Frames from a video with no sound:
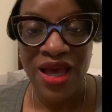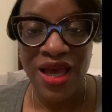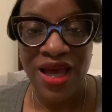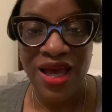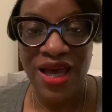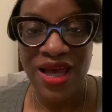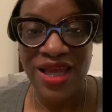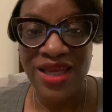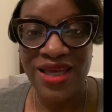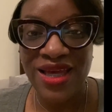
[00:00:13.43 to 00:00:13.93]

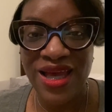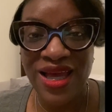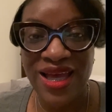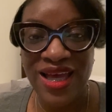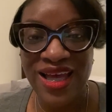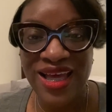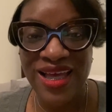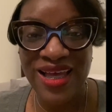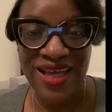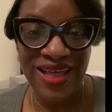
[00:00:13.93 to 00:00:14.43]
Hi
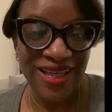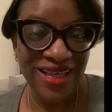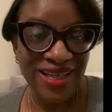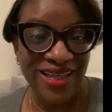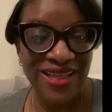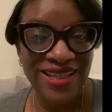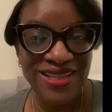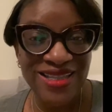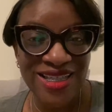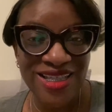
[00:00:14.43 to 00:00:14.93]

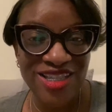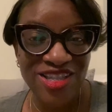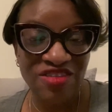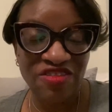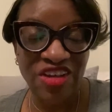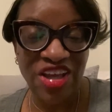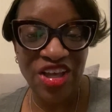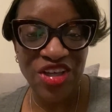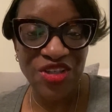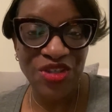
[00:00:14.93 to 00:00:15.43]
guys, it's
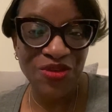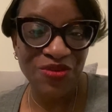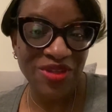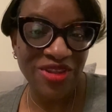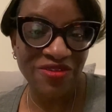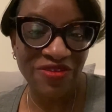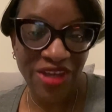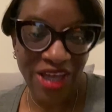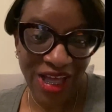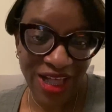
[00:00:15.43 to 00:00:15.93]
ValU
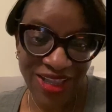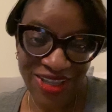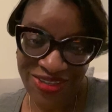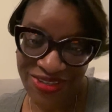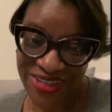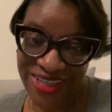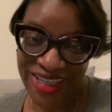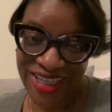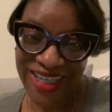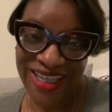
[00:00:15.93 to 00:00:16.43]
with
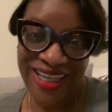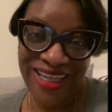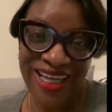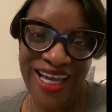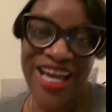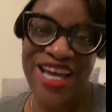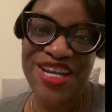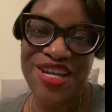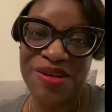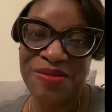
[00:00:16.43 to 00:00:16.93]
Valarie,
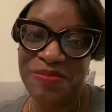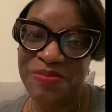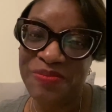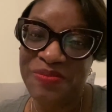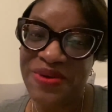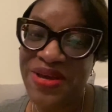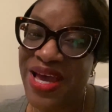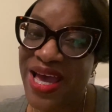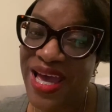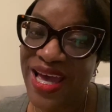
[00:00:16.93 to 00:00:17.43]
and I'm
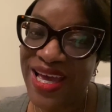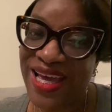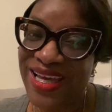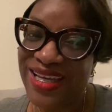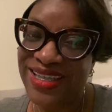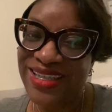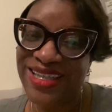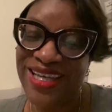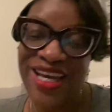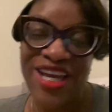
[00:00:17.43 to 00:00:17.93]

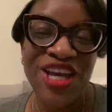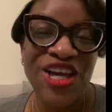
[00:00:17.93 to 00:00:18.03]
back